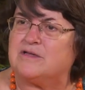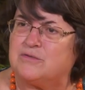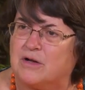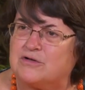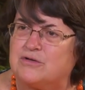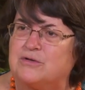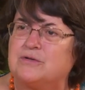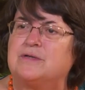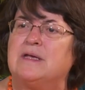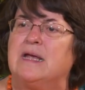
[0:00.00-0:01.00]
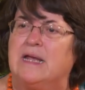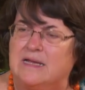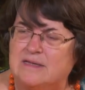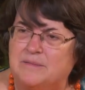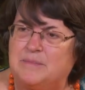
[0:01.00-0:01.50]
structures
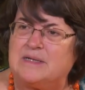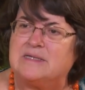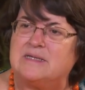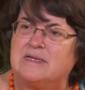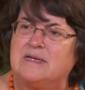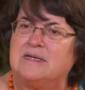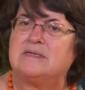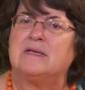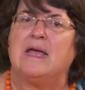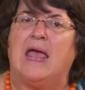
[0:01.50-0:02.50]
in the big cities,